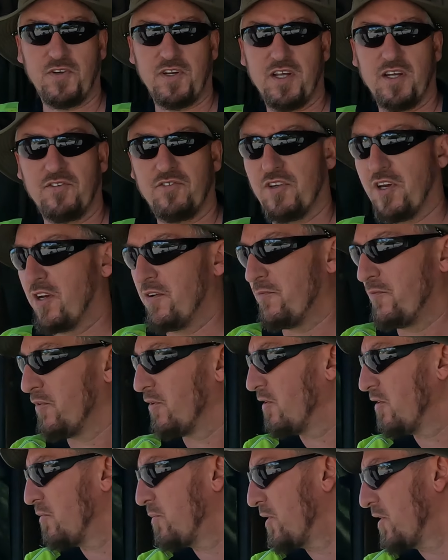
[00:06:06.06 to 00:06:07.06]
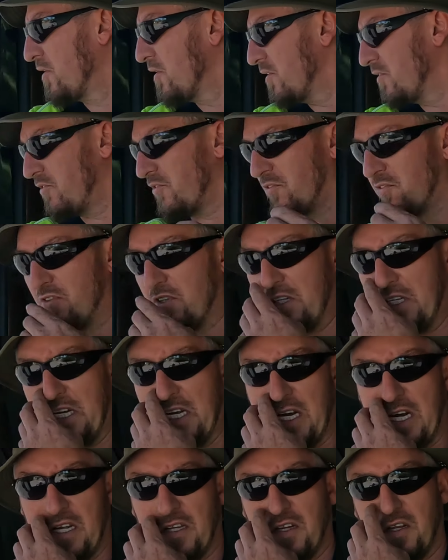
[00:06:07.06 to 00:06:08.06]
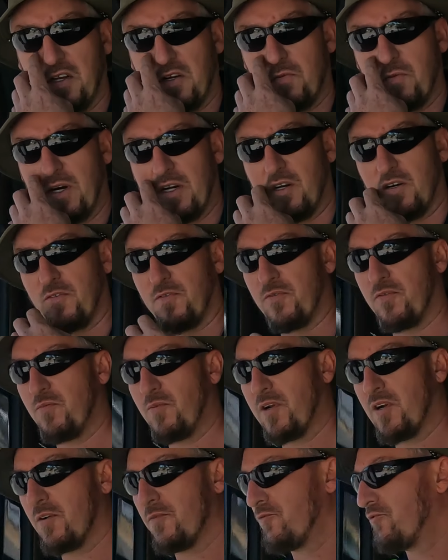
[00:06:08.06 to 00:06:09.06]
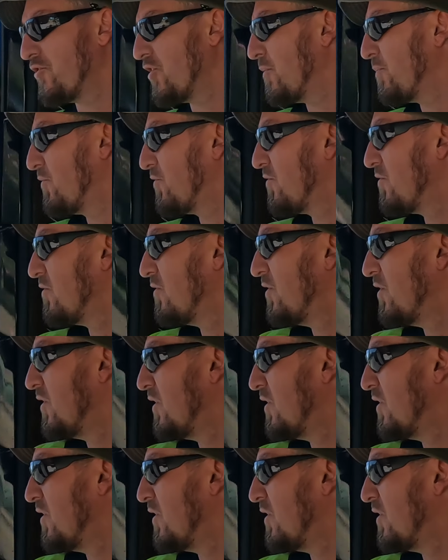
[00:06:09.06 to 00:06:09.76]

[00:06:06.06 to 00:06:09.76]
videos go for a little bit. Just the little one-off drops.